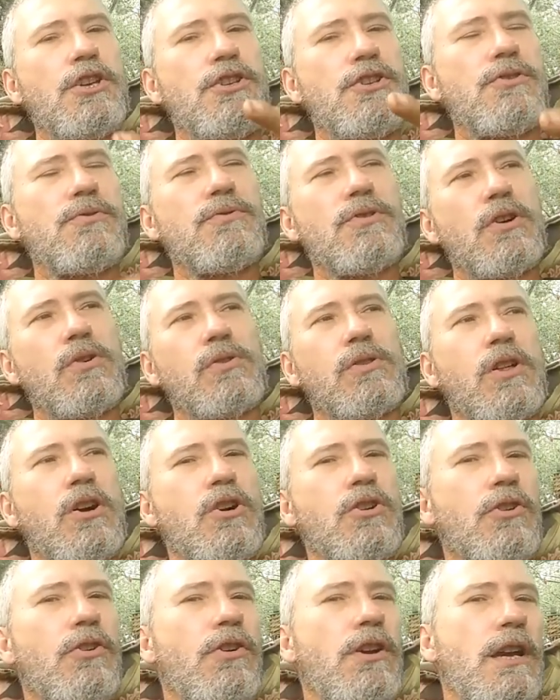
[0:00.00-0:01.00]
you no
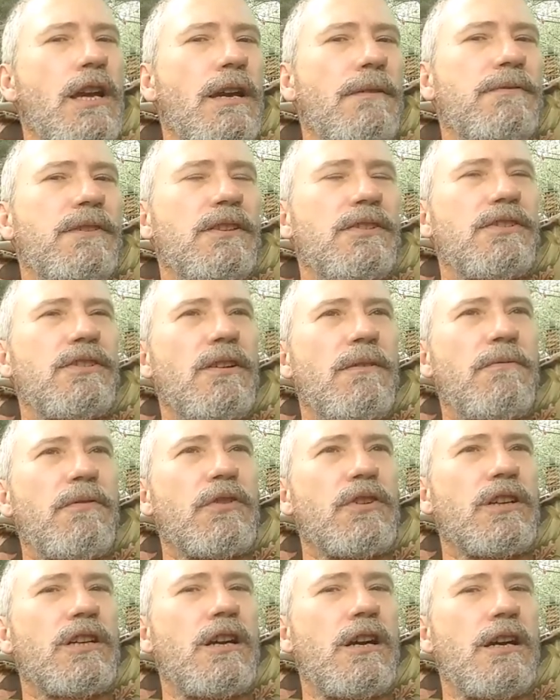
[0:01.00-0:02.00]
longer have to
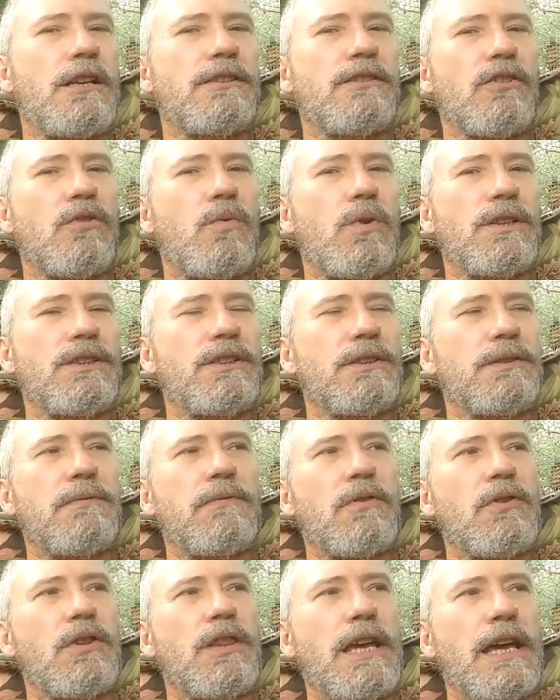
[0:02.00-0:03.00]
suffer the consequences
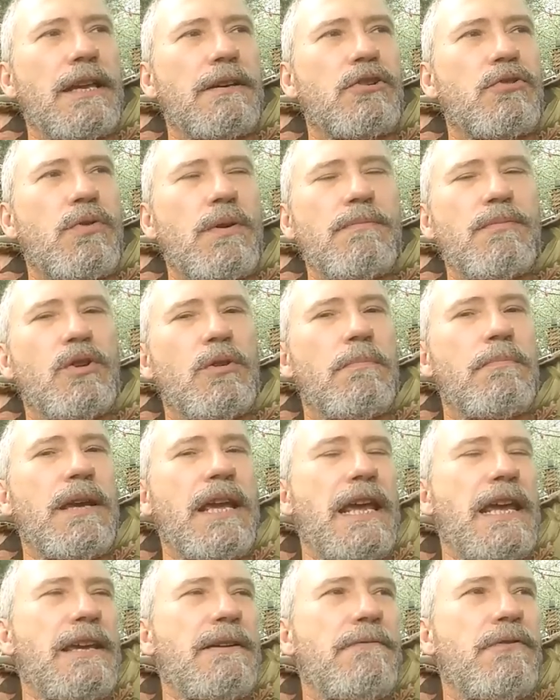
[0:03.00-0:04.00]
for that criminal
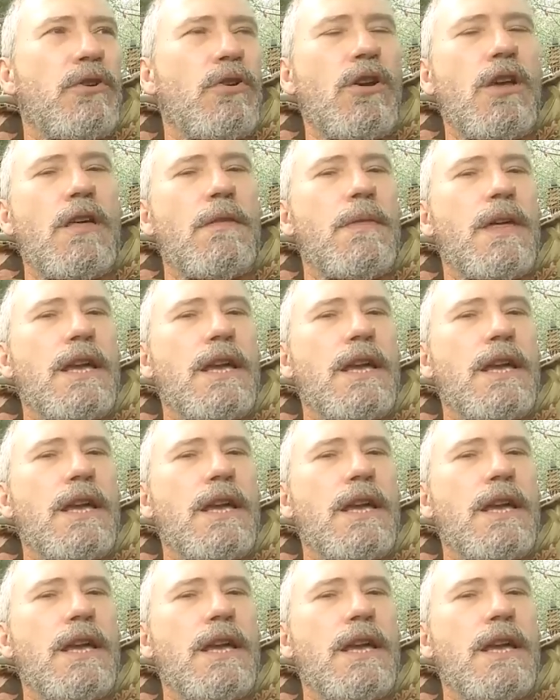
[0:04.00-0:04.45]
behavior